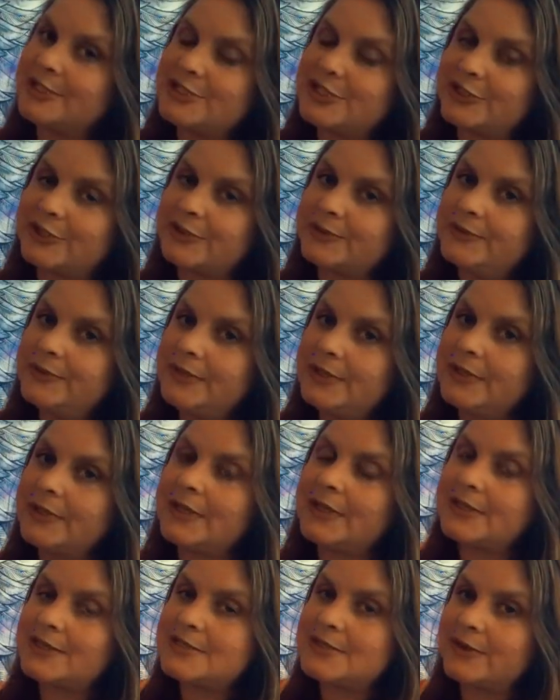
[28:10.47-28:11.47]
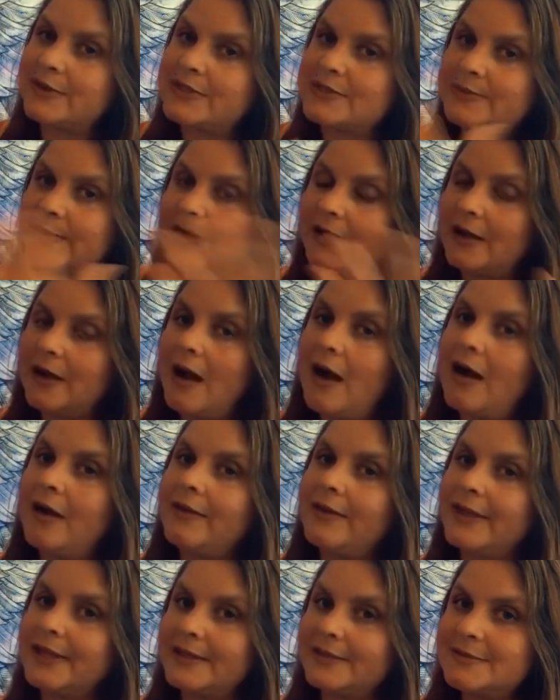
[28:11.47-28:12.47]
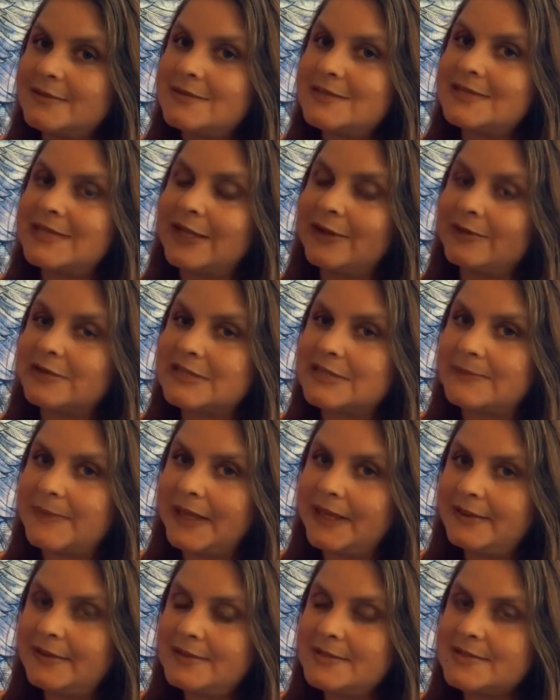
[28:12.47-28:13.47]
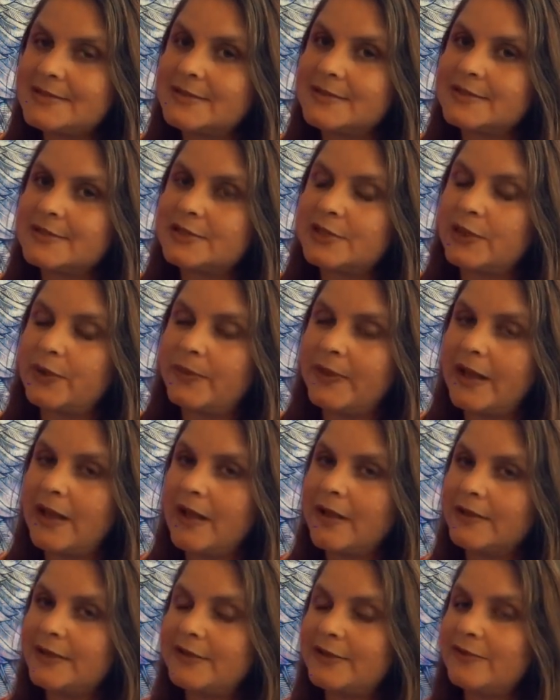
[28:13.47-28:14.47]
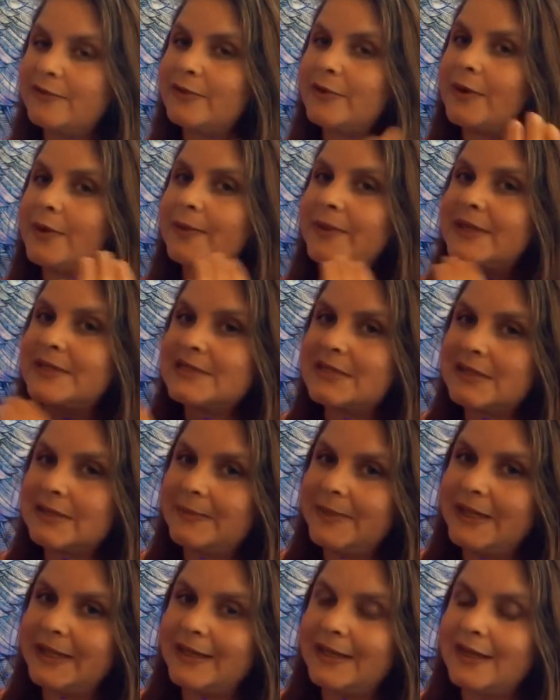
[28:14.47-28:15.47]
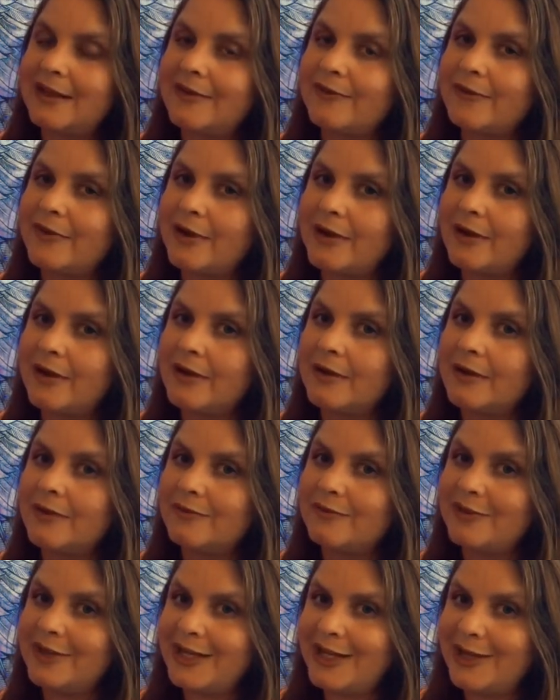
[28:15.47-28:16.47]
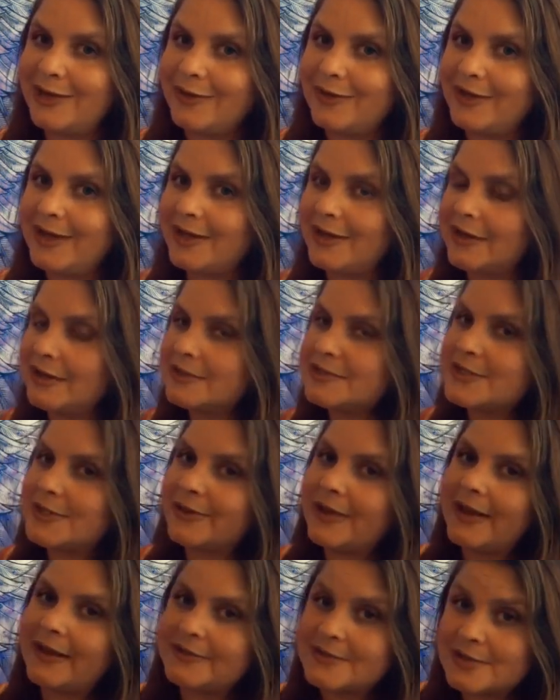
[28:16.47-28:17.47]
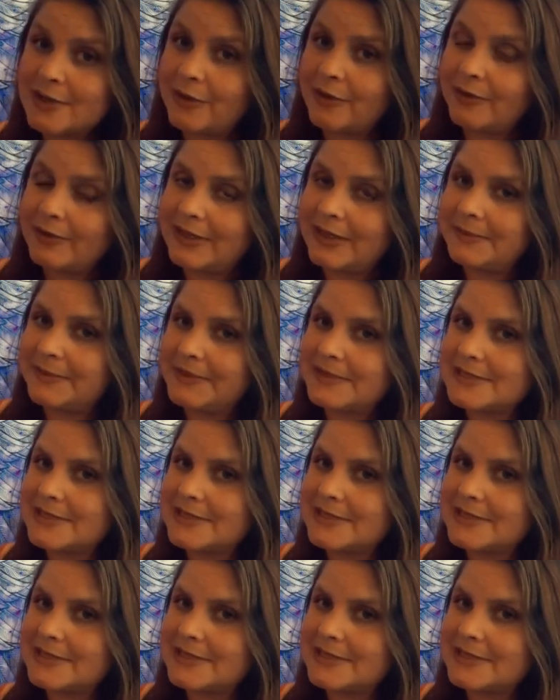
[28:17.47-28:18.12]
do is you always wanna call in sacred space. So we called in the four winds at the beginning of our video here, so that's already been